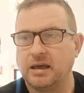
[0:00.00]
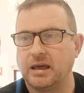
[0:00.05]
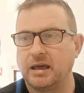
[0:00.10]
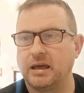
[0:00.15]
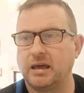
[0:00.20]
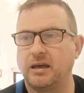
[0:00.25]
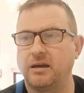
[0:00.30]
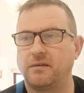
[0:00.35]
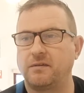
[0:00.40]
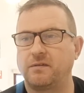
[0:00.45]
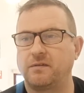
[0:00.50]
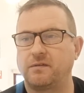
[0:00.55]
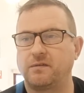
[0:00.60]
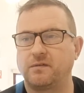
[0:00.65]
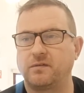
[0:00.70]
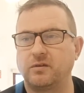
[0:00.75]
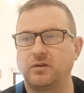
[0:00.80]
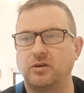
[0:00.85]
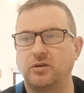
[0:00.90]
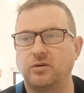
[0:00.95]

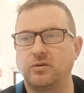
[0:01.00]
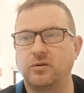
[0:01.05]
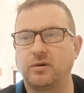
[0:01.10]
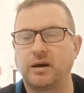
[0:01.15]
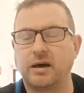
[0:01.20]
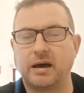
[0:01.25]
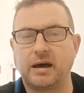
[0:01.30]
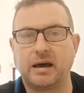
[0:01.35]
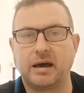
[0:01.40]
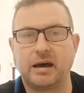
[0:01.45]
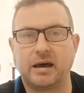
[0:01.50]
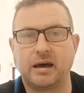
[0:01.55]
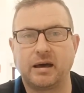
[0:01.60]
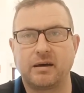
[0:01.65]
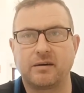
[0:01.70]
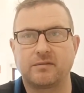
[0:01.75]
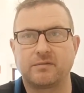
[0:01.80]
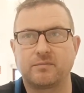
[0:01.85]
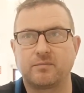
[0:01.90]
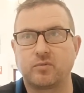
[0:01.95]
If you
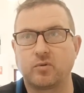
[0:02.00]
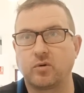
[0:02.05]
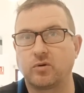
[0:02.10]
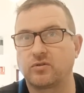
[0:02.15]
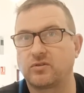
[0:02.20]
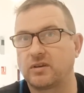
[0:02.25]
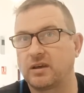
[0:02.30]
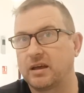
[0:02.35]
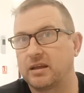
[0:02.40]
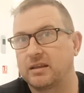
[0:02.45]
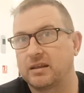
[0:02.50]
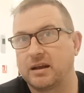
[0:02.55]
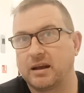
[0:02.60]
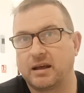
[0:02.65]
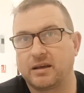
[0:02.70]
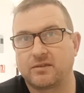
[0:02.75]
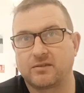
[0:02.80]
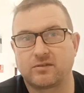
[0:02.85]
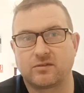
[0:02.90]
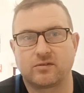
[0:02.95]
have brought it in the
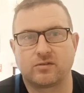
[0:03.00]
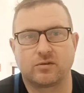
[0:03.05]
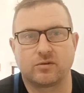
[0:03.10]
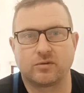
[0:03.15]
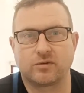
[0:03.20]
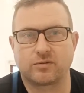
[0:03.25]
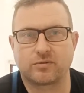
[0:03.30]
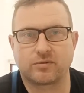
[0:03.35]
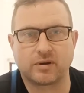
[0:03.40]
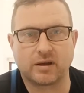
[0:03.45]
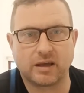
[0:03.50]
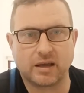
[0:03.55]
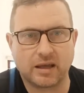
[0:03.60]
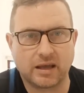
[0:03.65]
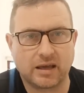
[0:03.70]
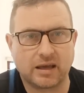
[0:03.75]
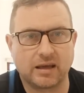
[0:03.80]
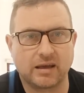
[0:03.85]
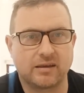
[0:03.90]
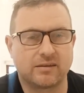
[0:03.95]
last 2 or 3
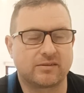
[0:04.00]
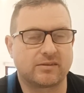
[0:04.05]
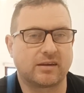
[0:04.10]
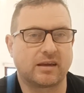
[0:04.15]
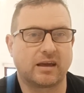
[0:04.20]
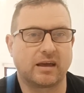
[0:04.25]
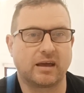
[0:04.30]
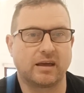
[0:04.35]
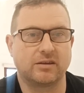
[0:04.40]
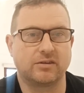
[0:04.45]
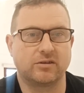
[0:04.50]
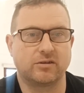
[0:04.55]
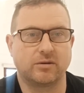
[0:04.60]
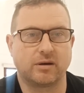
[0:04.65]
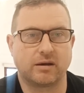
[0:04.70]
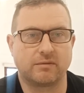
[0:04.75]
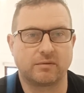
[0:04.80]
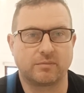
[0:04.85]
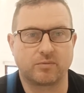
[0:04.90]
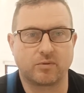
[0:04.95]
years and you
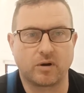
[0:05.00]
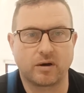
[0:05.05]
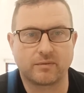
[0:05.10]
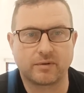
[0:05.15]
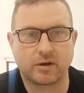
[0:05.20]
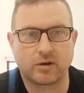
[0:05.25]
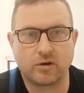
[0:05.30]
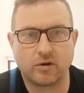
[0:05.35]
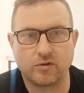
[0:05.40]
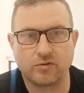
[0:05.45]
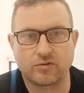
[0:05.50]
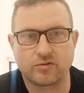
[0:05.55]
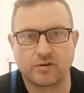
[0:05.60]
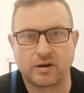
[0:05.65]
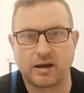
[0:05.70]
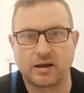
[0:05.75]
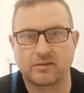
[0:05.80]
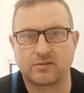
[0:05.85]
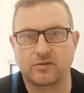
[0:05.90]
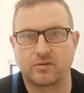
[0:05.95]
have a private
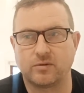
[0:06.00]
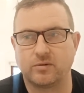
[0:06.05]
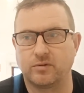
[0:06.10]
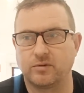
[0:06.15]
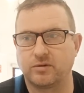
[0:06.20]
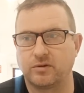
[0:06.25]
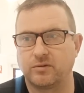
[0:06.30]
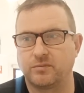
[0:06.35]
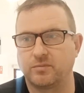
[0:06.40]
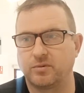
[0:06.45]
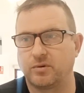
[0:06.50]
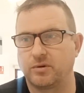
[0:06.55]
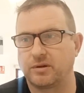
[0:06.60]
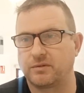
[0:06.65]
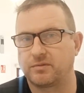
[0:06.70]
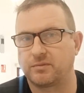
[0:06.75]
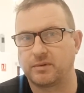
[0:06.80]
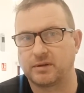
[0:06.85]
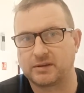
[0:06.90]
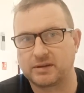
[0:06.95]
contract, or you bought
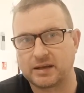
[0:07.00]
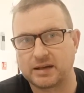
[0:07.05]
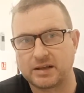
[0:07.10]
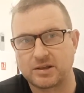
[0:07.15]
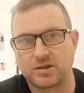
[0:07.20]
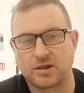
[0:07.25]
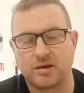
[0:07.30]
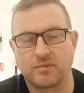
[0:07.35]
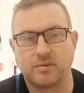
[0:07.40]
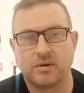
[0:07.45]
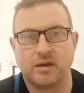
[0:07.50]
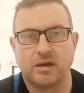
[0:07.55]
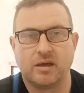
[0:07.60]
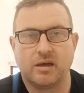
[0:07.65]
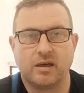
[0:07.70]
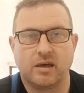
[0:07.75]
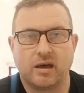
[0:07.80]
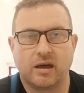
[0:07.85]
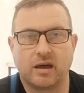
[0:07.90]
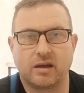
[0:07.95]
it from a dealership
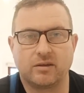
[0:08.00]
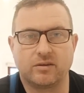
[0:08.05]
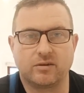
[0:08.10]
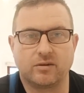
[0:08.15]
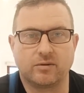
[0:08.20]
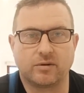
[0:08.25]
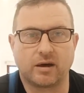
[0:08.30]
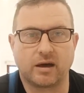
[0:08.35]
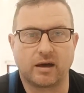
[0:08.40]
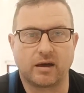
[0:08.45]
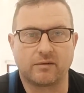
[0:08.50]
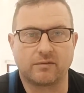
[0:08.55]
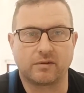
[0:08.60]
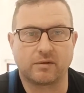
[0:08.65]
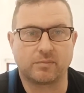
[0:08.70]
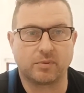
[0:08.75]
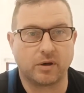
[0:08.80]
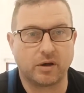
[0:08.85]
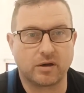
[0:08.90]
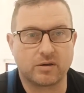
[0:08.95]
and you have
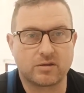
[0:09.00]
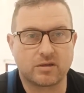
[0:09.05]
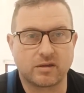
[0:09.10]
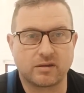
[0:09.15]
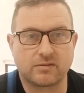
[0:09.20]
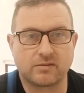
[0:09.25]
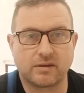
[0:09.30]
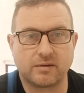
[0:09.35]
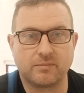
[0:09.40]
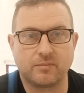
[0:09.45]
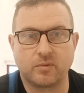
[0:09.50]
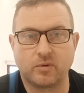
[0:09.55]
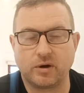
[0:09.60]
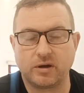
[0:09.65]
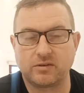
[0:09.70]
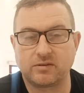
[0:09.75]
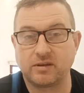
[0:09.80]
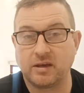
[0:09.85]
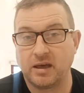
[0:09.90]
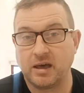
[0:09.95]
a purchase
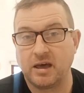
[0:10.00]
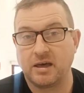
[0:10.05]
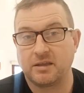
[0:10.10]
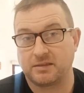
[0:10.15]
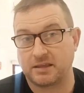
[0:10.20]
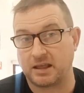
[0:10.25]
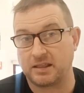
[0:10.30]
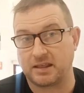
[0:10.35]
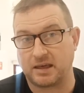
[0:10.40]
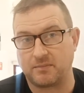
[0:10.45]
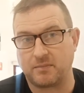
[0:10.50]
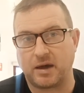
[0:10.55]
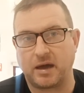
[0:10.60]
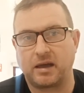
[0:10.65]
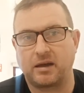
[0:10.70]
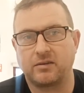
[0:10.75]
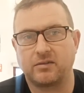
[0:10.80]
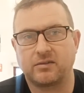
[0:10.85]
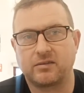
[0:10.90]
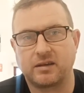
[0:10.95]
invoice, then they may
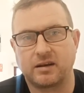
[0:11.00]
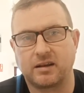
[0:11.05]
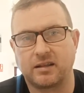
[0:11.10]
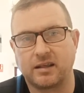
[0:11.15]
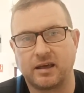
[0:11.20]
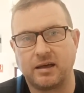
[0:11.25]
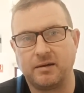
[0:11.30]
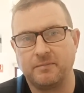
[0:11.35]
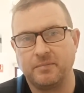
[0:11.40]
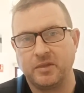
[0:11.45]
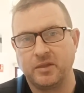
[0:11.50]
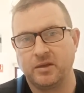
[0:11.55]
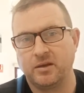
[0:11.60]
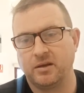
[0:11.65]
consider that.